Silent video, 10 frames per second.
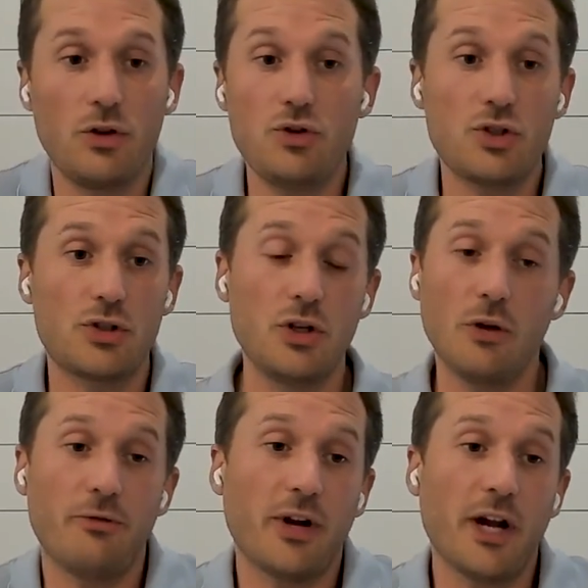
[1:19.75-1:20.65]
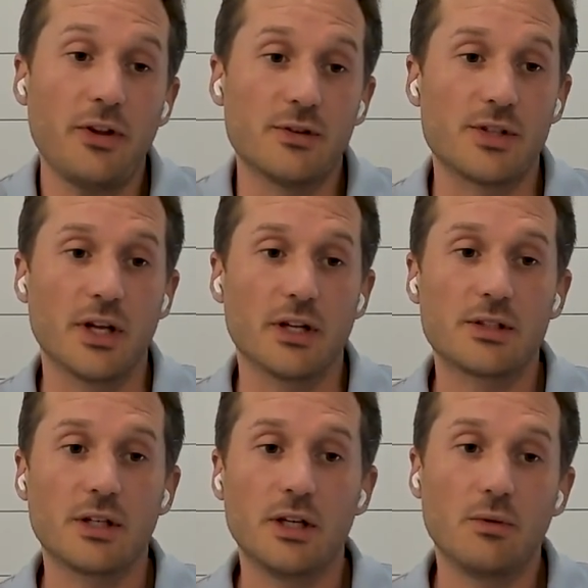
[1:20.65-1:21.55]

you just you don't forget those things.